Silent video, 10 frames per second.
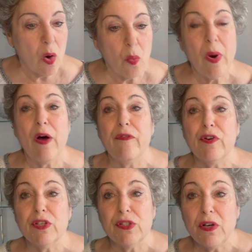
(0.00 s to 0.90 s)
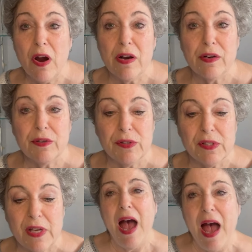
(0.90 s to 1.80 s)
Well, for
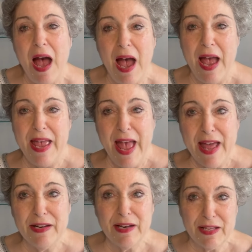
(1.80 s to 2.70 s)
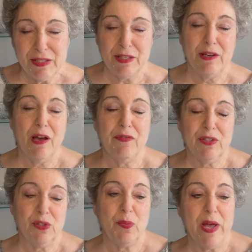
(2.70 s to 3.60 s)
starters, I had an idea of a
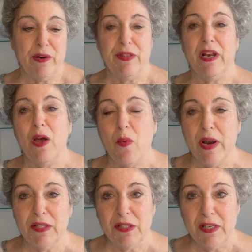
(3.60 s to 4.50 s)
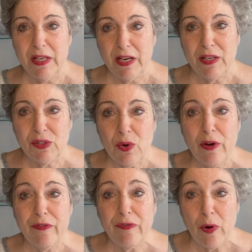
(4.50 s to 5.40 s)
sweater that I wanted to knit. I
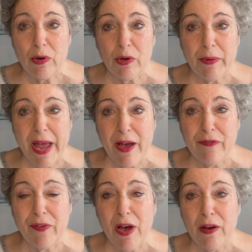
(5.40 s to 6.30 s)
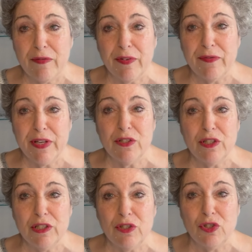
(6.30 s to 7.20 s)
saw a photograph of a
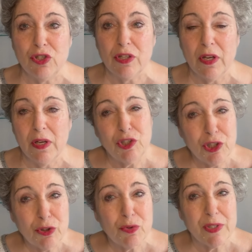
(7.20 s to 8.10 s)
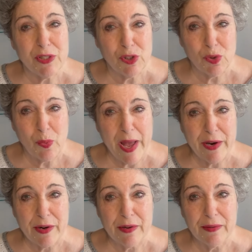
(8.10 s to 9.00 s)
vintage children's
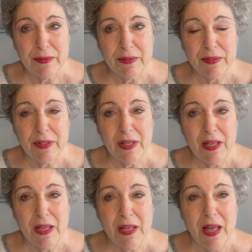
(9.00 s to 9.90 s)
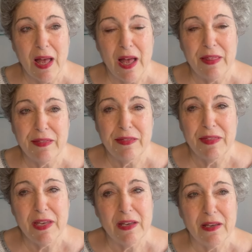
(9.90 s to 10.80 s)
sweater. I
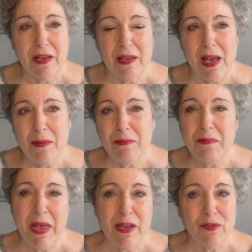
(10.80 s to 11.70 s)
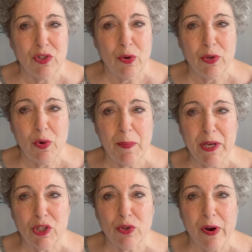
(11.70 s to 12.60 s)
think I may have shown you a
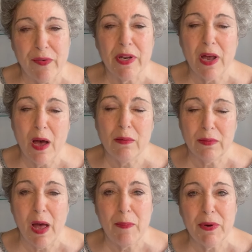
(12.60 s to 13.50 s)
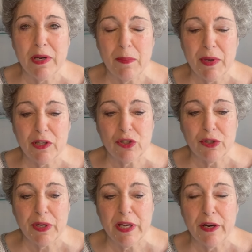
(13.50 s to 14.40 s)
picture of it. I'll, I'll put a
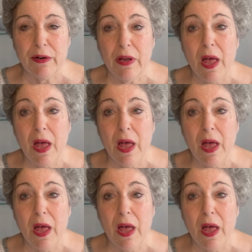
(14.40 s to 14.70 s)
picture here.